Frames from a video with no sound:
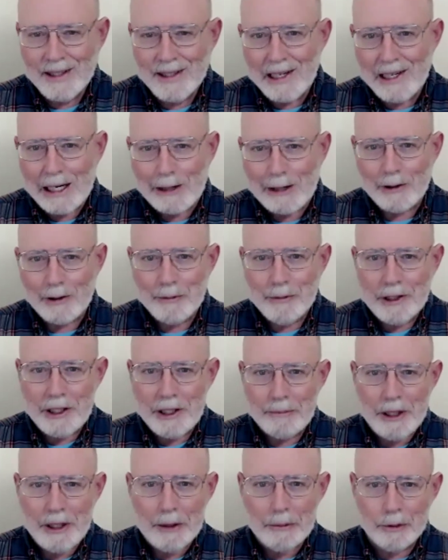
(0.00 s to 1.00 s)
however many
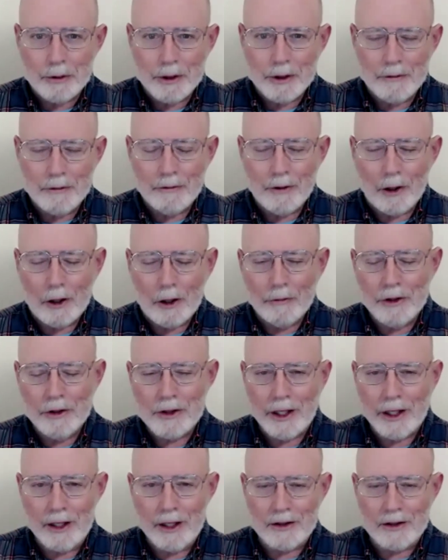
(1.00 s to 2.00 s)
people are involved. In this
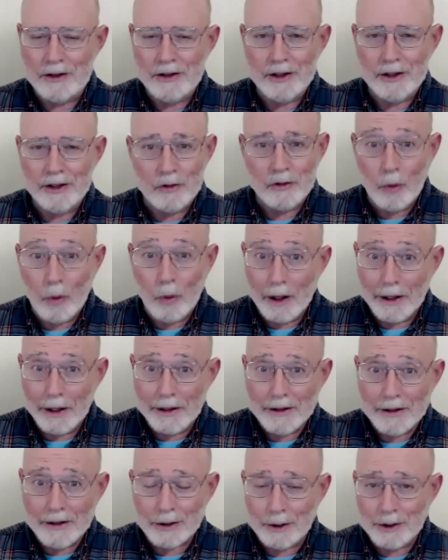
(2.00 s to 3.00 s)
case, it's just
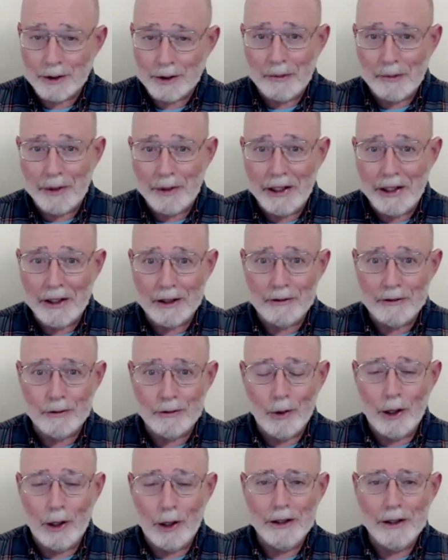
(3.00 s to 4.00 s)
one. So it's a meeting of
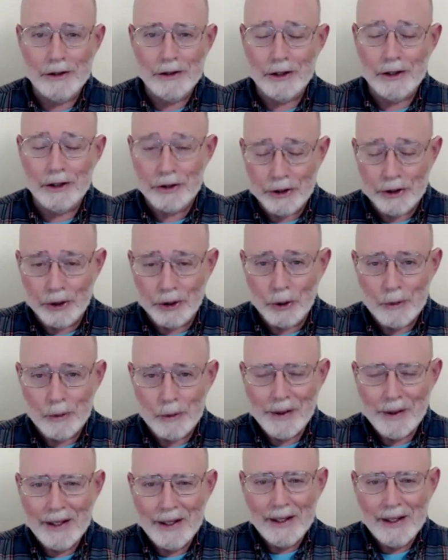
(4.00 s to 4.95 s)
one, just you.